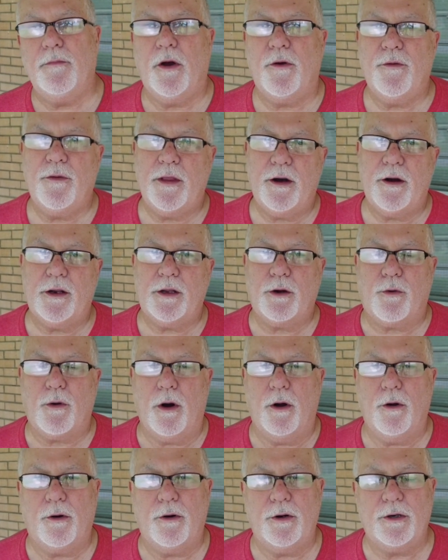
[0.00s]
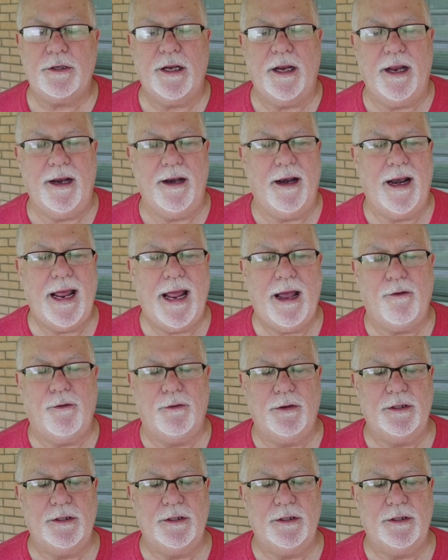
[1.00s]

over there to Kroger's, and that